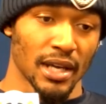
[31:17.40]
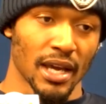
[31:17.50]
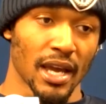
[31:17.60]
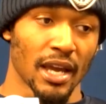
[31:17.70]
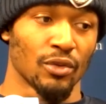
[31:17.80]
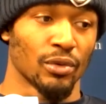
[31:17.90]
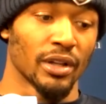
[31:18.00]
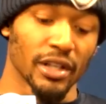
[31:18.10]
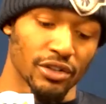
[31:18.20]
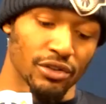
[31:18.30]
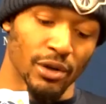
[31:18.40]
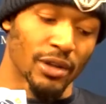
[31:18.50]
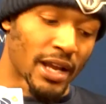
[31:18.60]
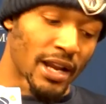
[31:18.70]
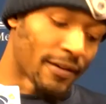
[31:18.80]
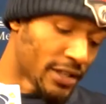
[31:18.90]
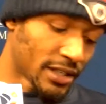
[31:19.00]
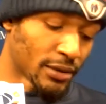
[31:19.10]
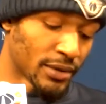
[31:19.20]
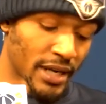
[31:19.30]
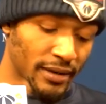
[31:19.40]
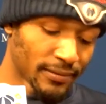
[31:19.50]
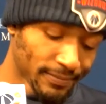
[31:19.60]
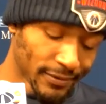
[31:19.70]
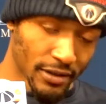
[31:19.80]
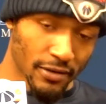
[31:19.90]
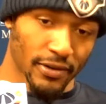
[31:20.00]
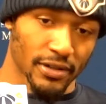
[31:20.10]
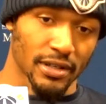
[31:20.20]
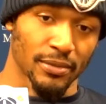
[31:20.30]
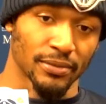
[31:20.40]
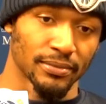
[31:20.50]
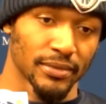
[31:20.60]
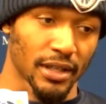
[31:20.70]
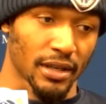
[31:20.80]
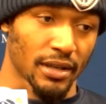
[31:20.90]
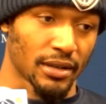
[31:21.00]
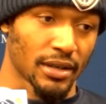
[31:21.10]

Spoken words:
and really drill that every single day, you know, for the summer. And